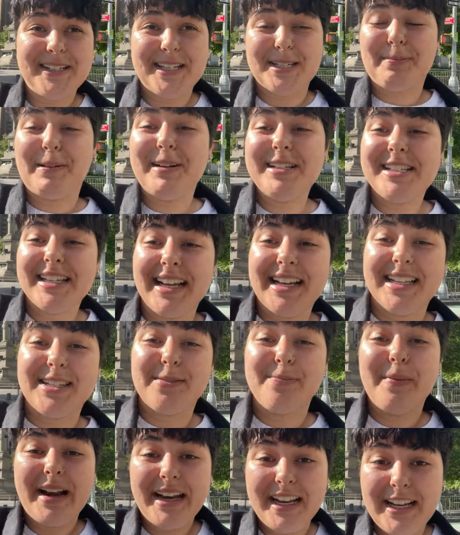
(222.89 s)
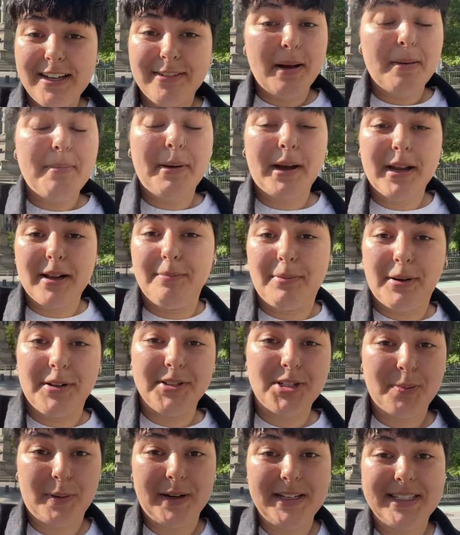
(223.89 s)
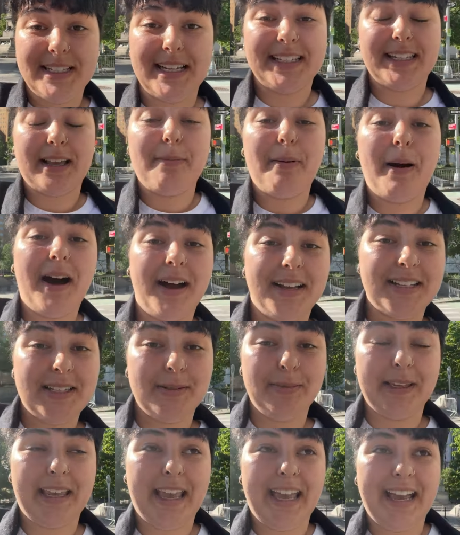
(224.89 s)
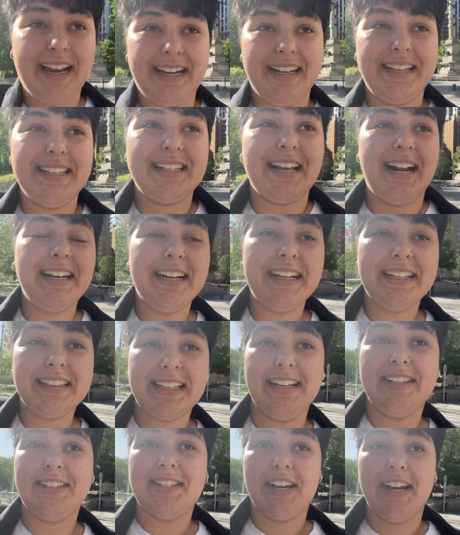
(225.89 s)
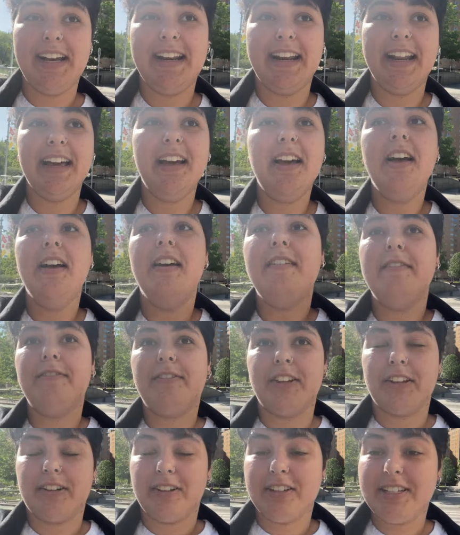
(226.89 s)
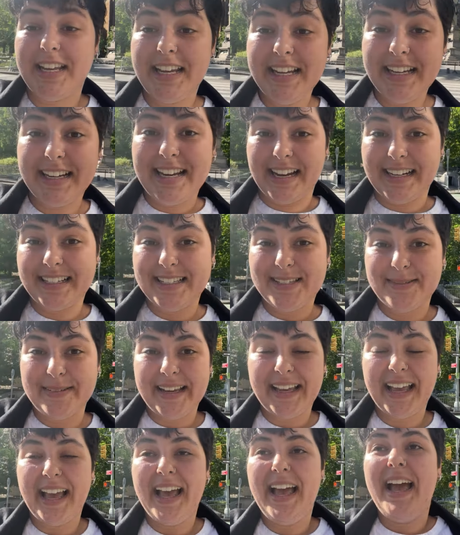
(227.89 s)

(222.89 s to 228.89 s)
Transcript: just printing as many of my Bug and Broach prints as I possibly can because I need to get that done for the critique next week.